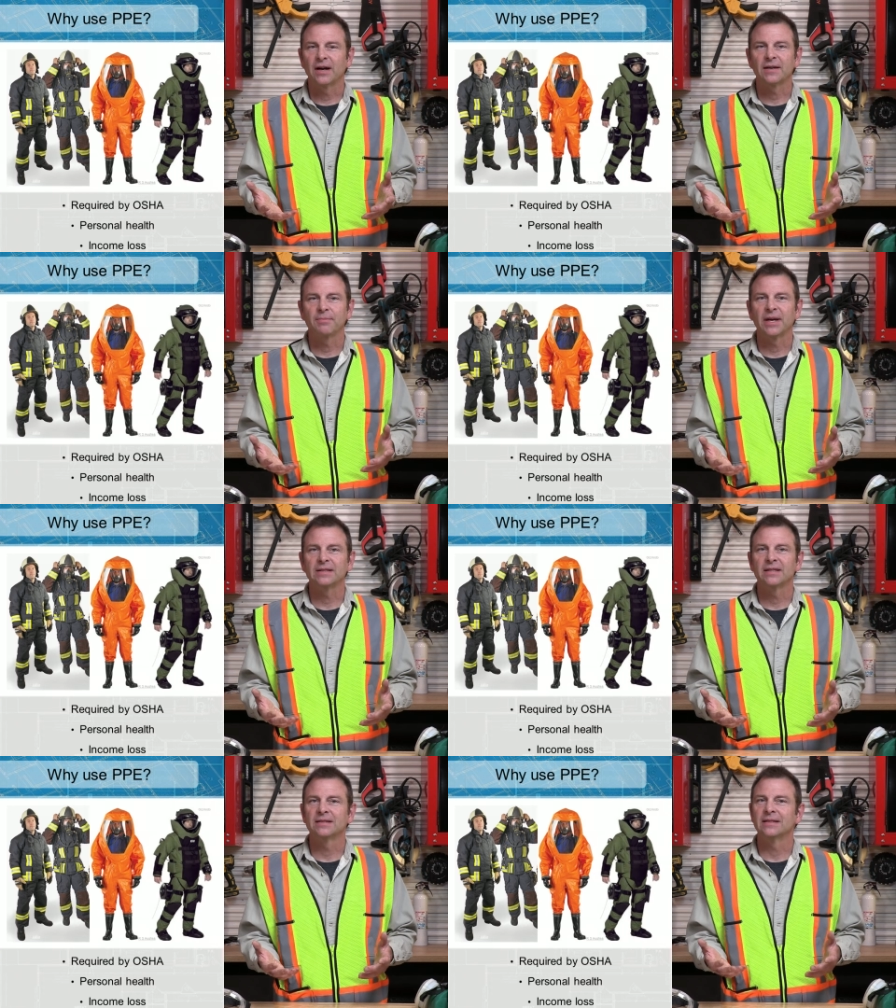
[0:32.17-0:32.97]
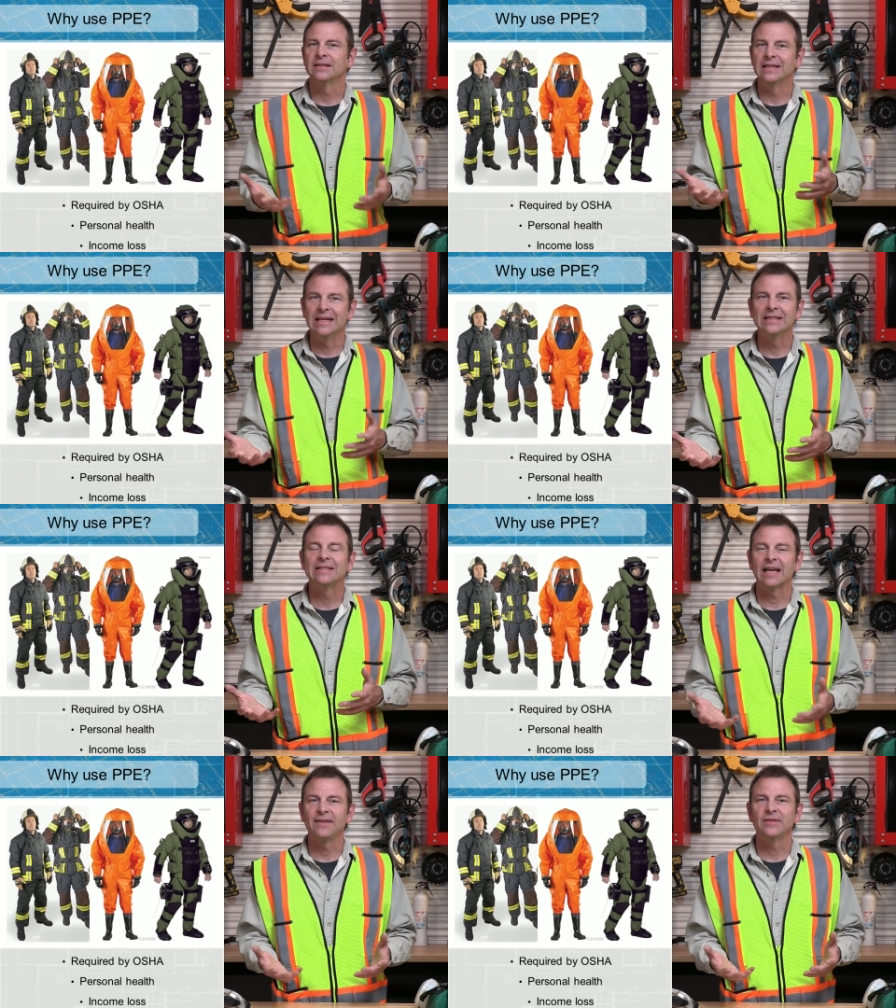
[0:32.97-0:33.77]
occupations need
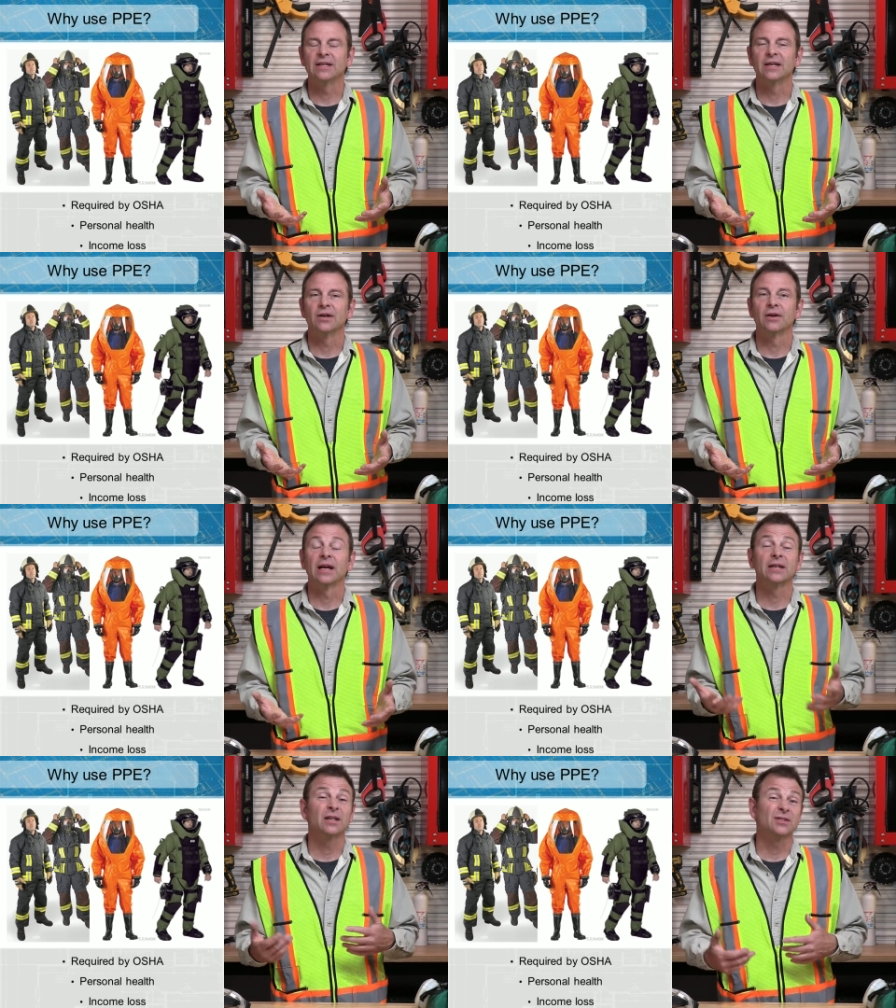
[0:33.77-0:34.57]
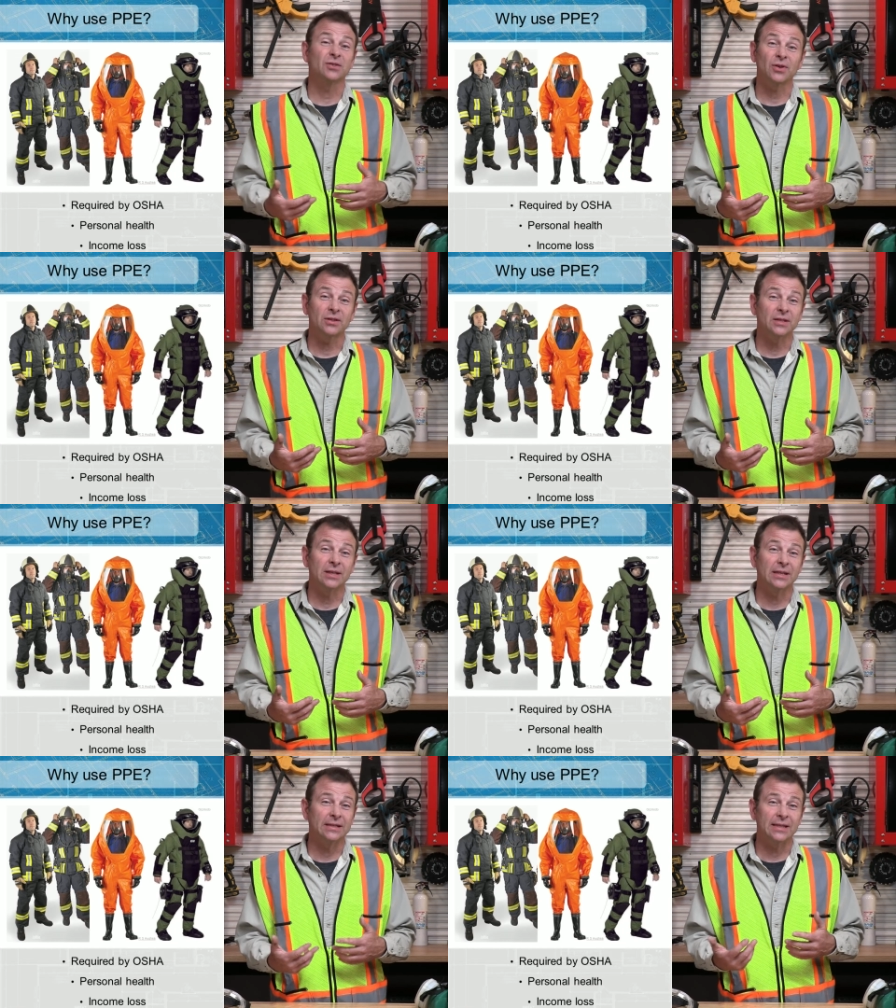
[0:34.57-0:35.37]
safety gear, and
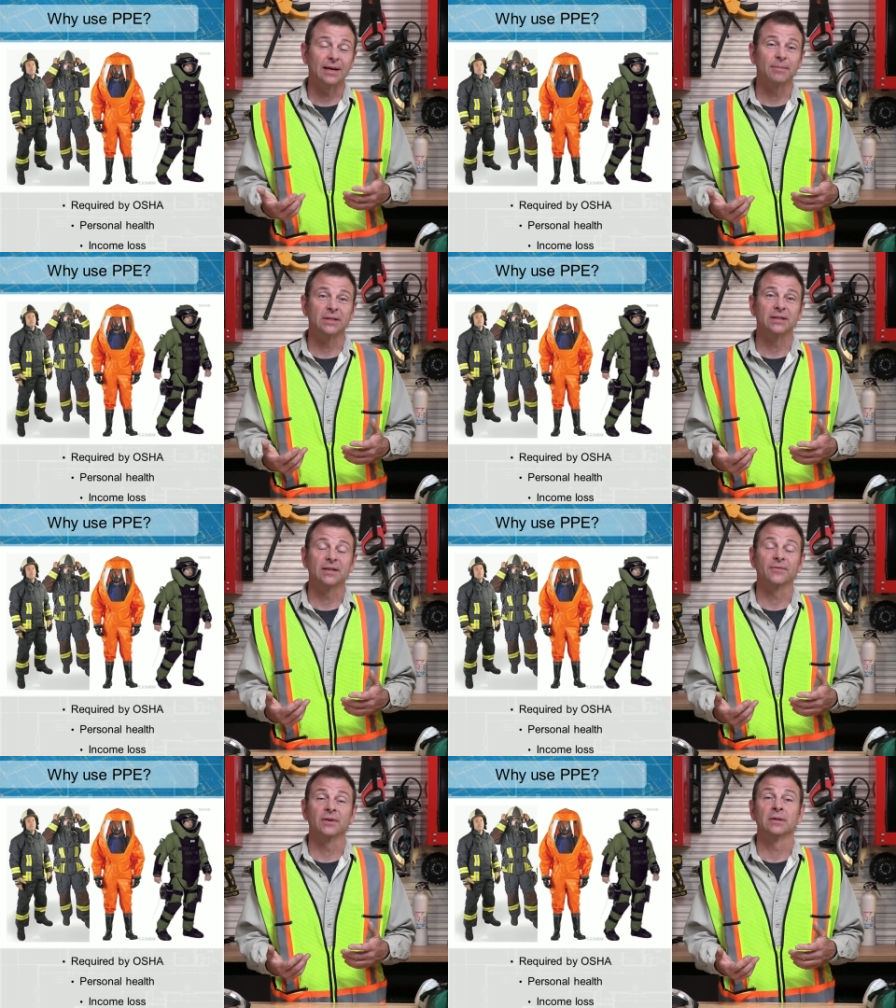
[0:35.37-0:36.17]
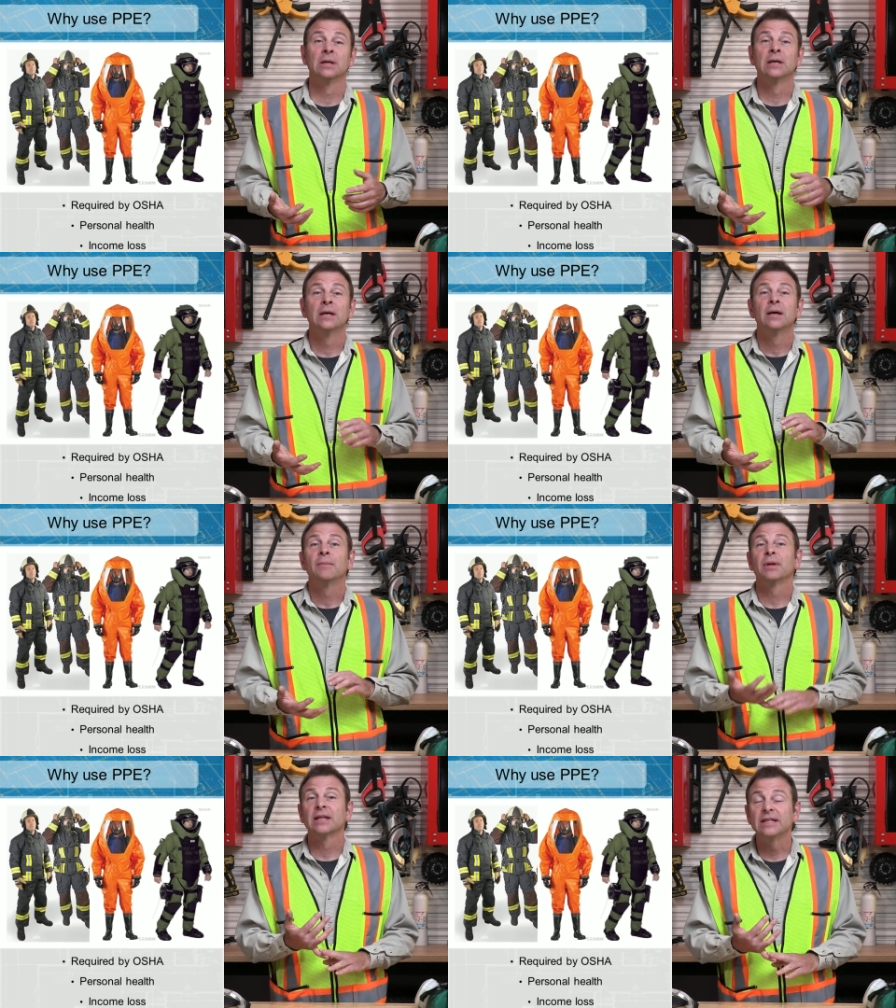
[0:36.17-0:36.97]
construction is not much different.
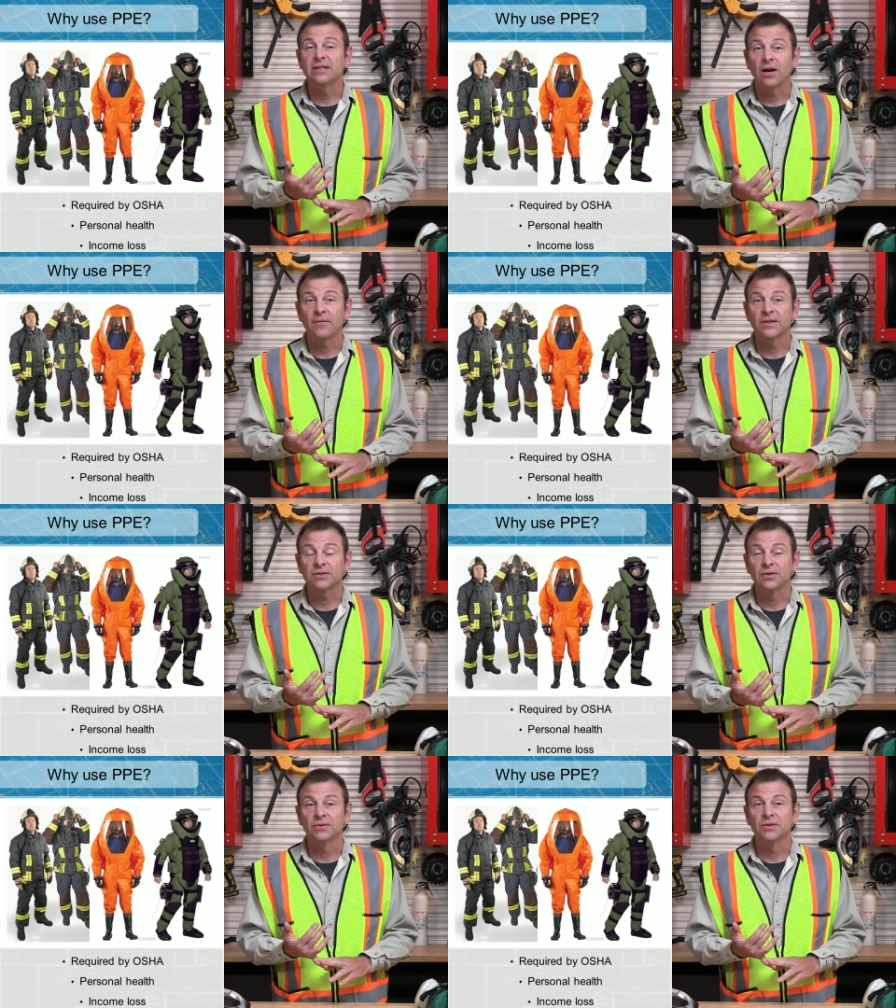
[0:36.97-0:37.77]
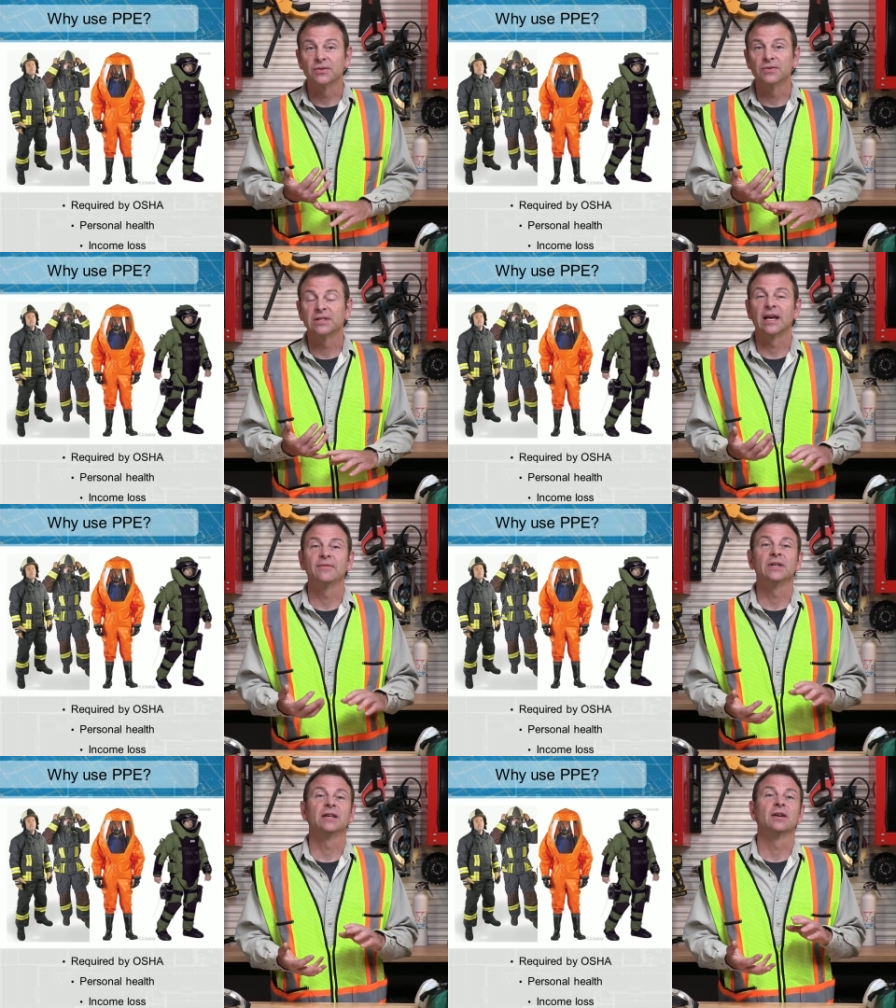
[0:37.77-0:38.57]
Police officers use
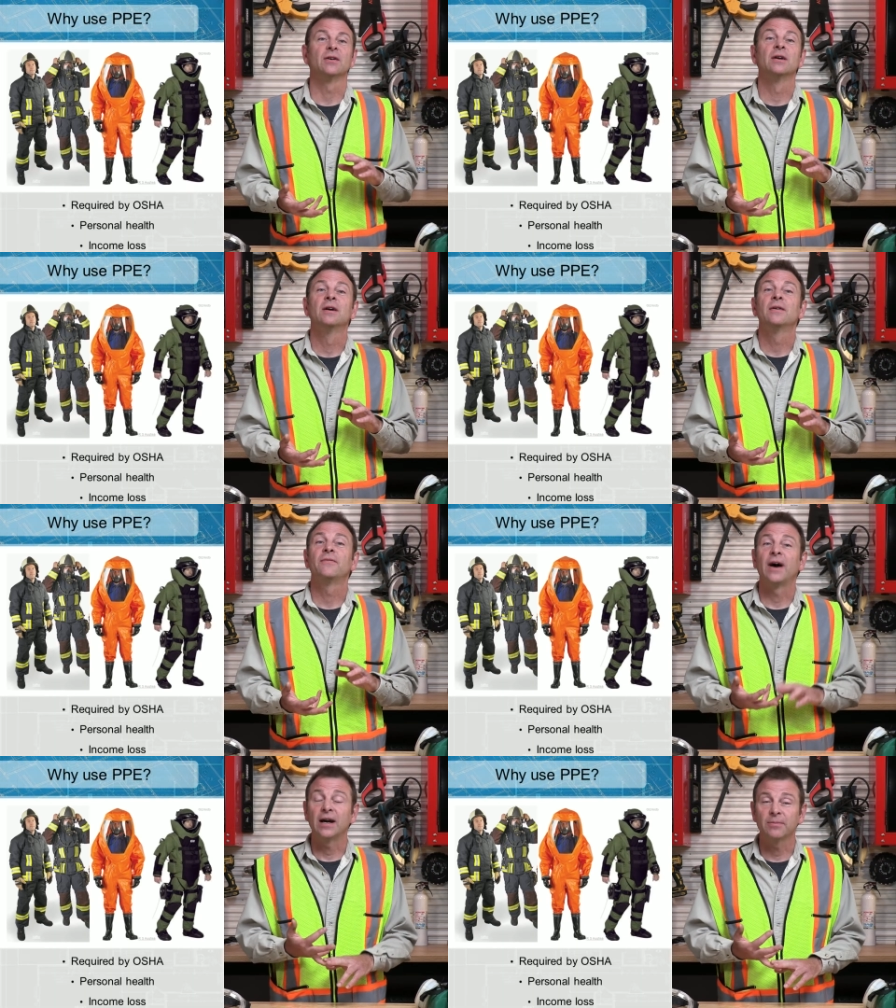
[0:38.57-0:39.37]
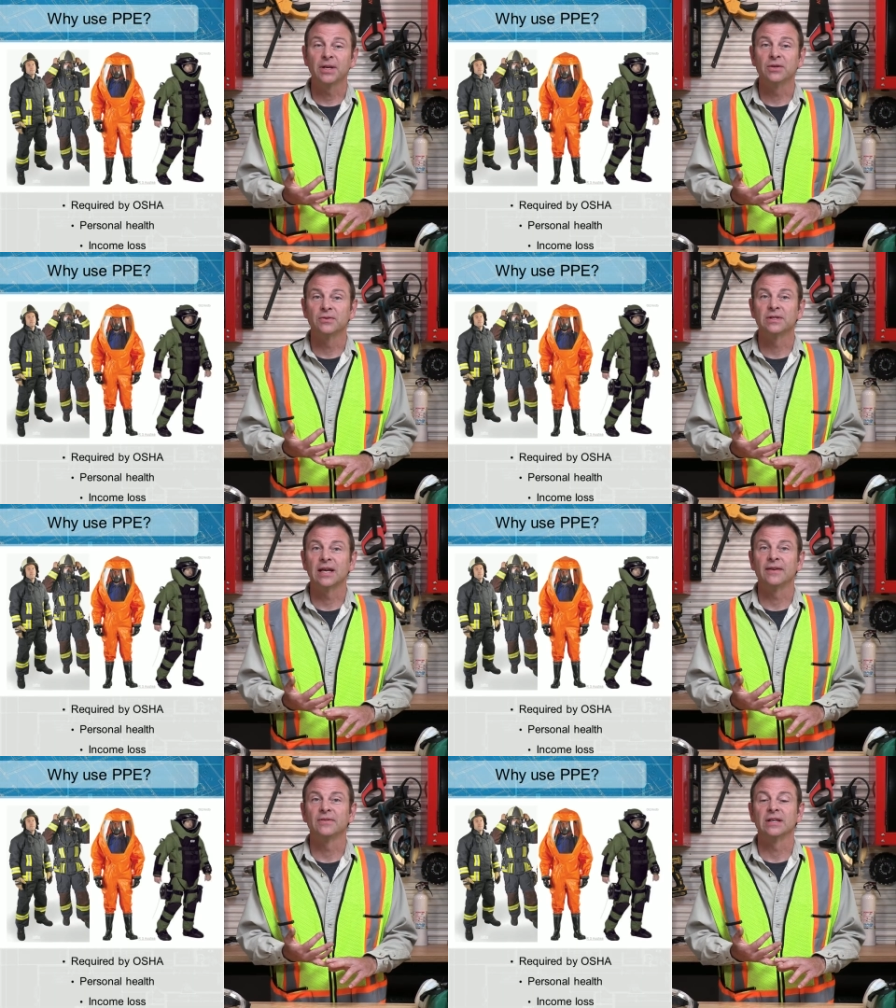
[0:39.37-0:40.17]
safety gear, firemen use
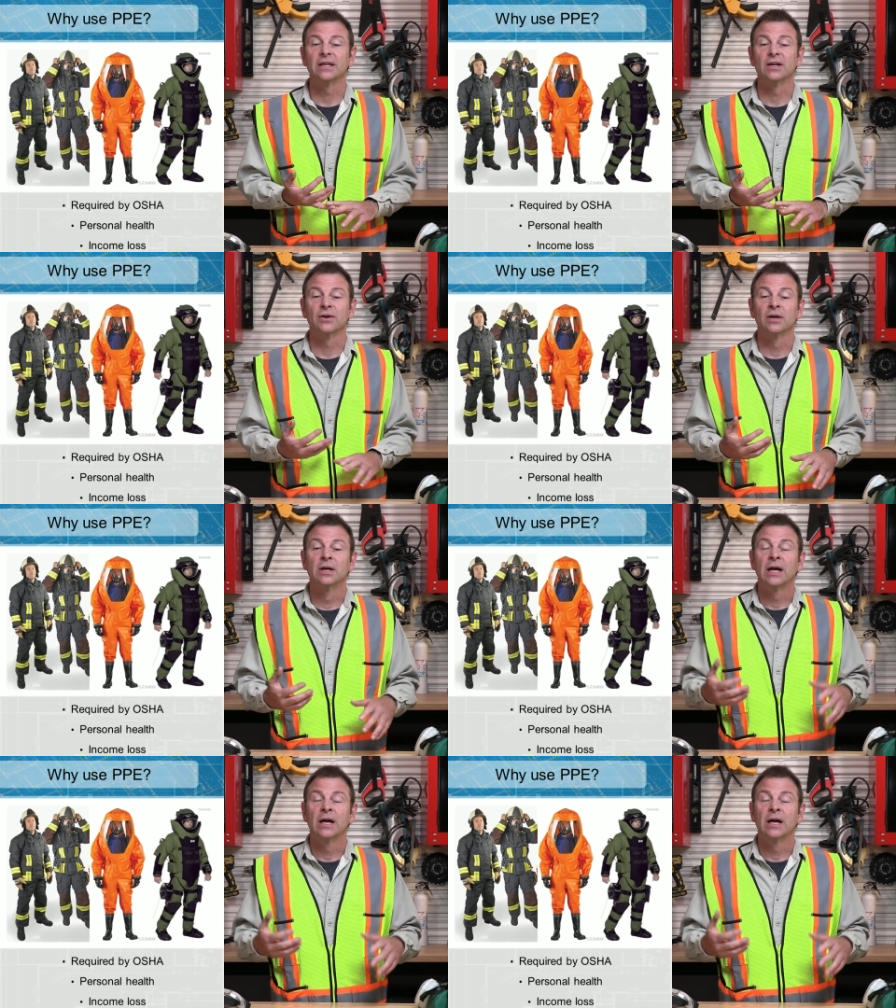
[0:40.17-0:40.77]
safety gear,